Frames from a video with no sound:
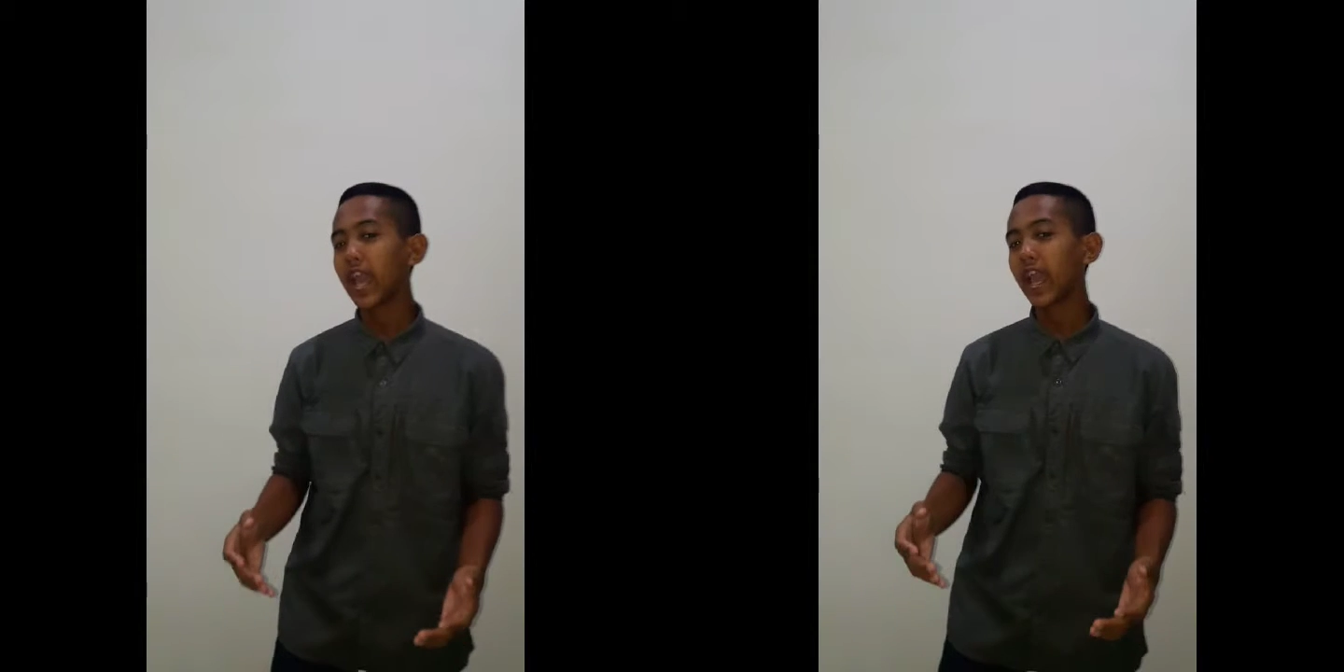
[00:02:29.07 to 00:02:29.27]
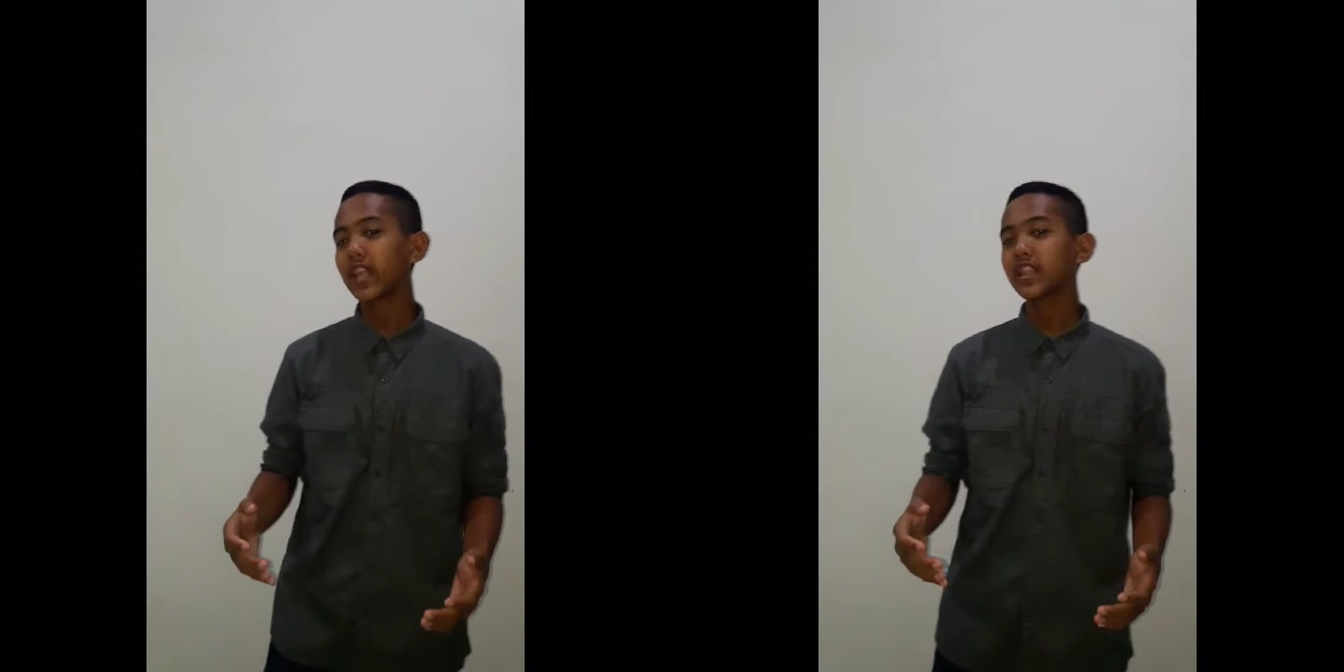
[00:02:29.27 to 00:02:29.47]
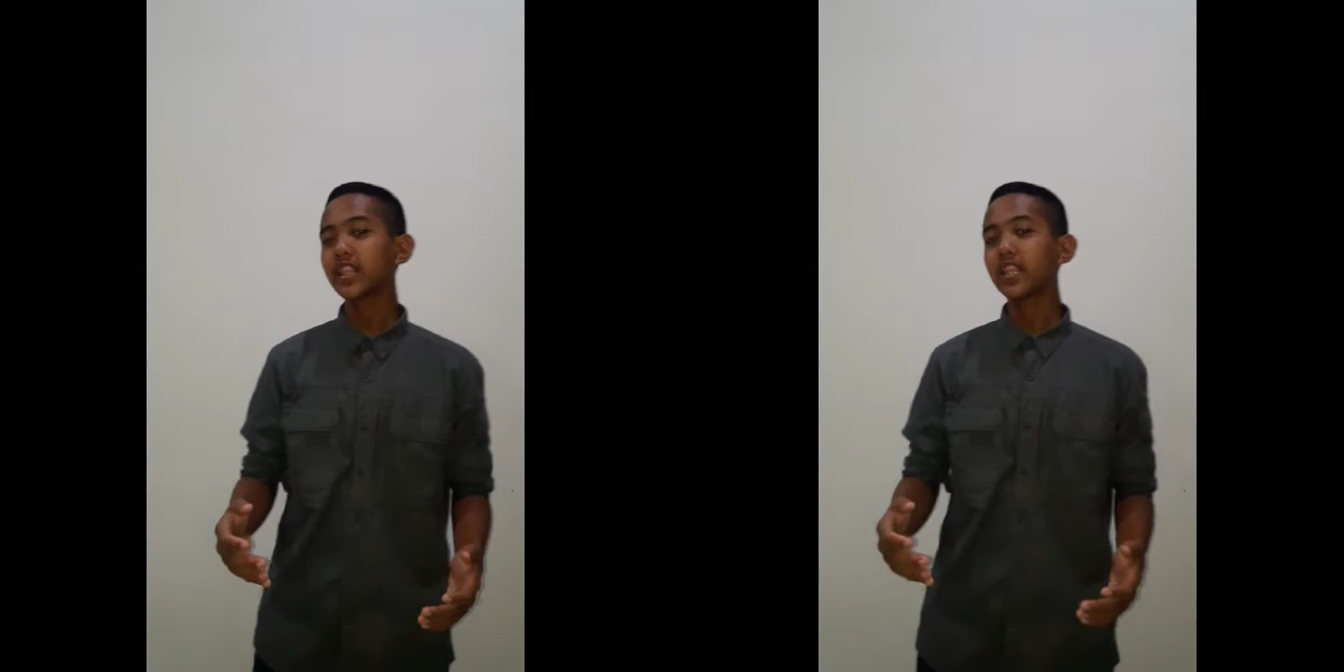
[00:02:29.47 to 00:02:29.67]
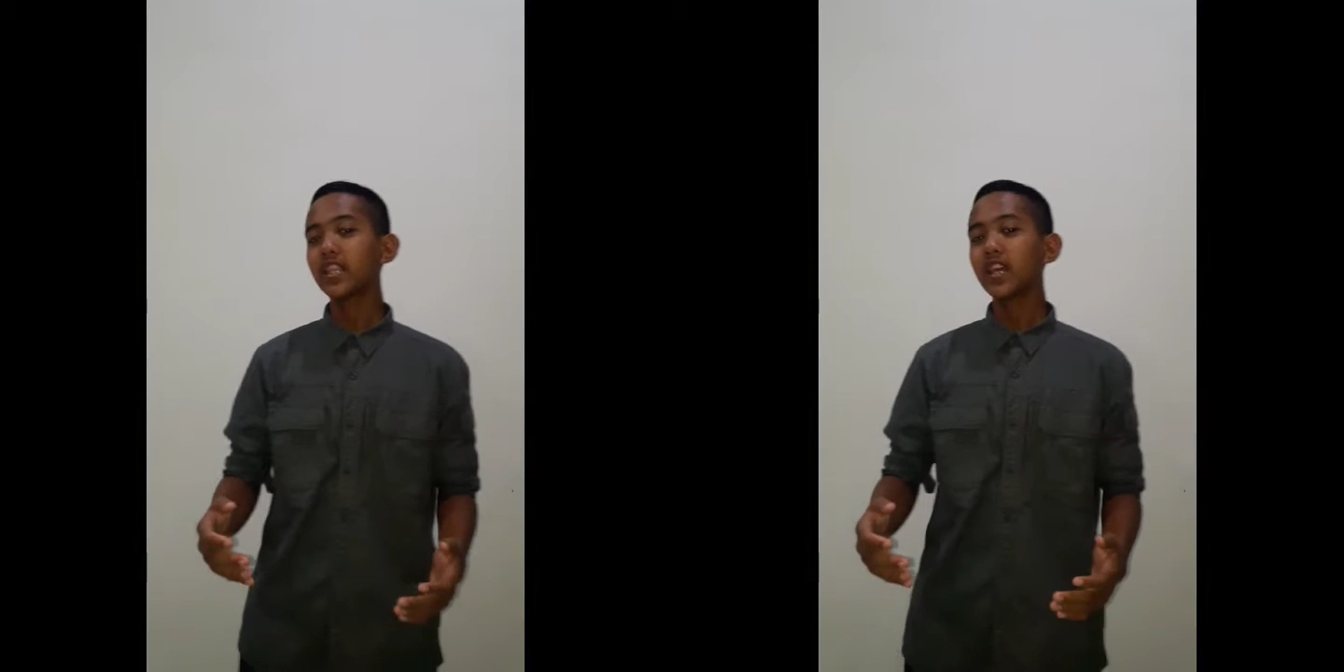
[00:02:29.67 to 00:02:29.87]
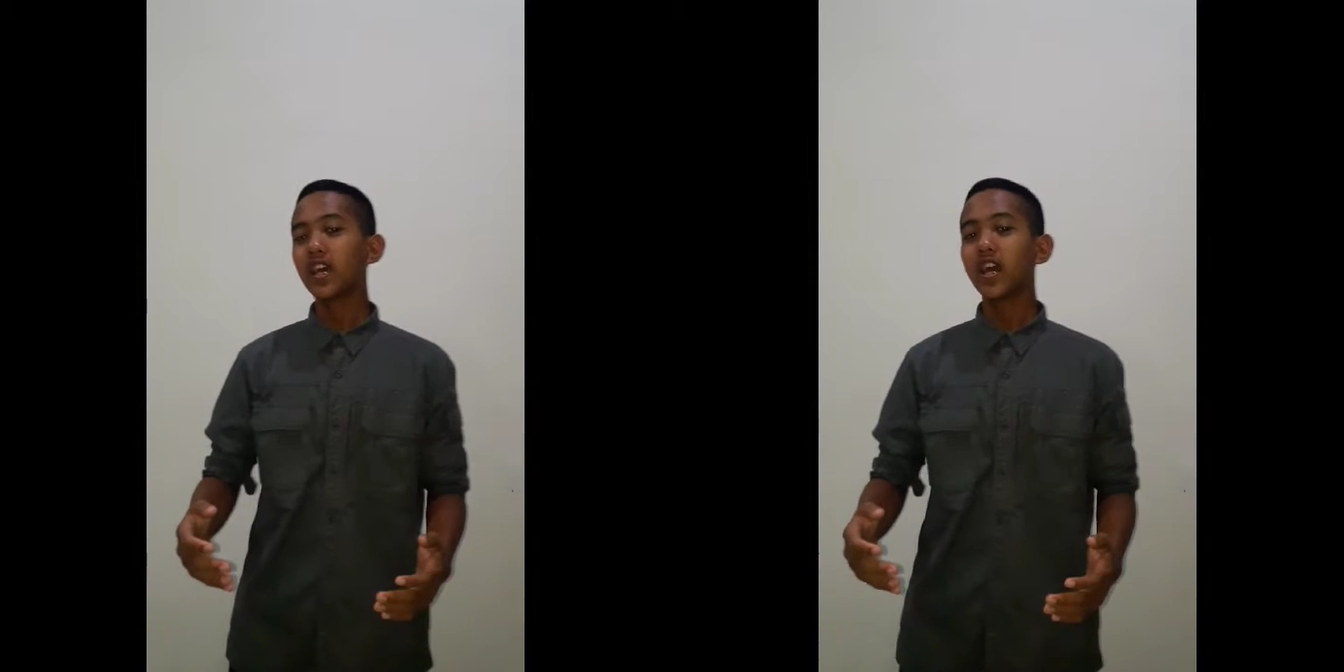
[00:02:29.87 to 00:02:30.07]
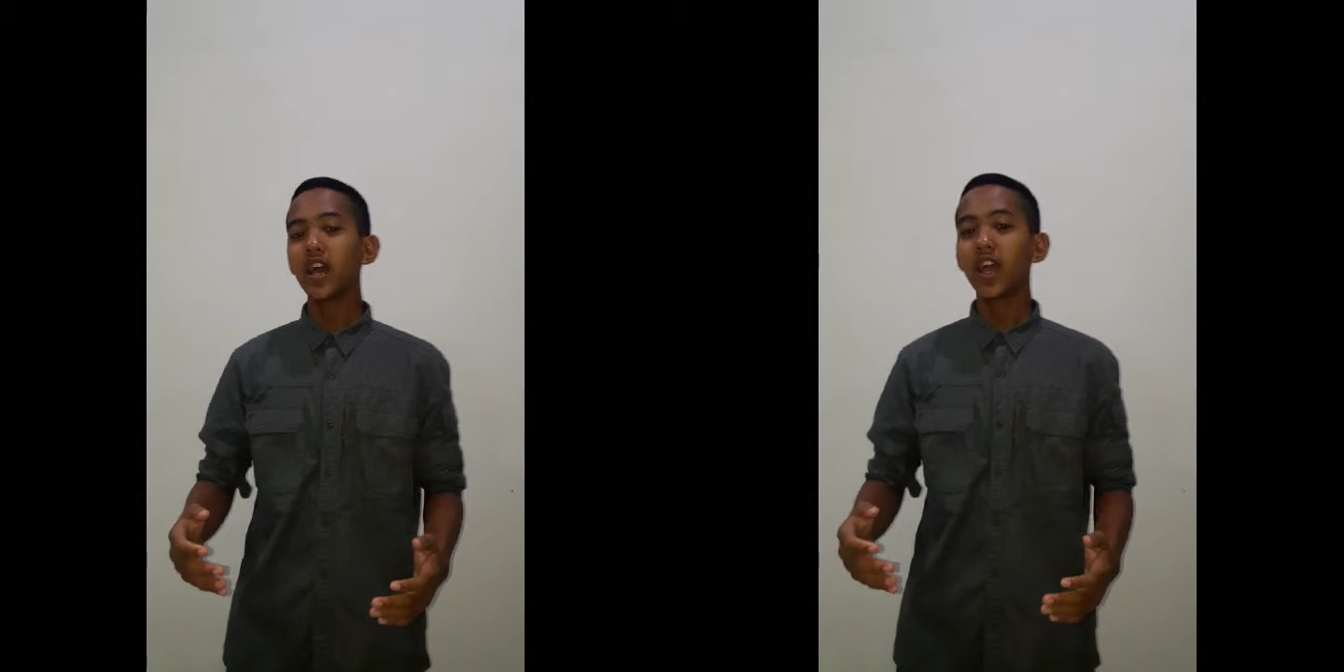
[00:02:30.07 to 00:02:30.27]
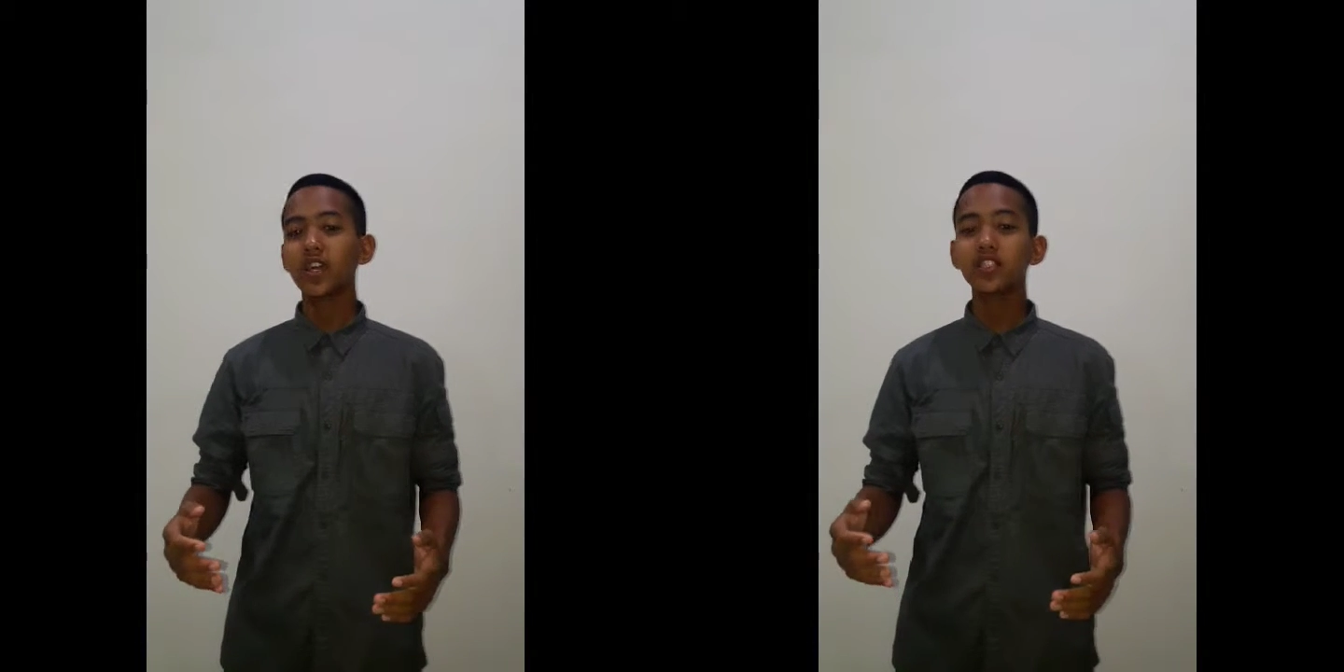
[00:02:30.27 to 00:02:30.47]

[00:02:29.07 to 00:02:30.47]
At a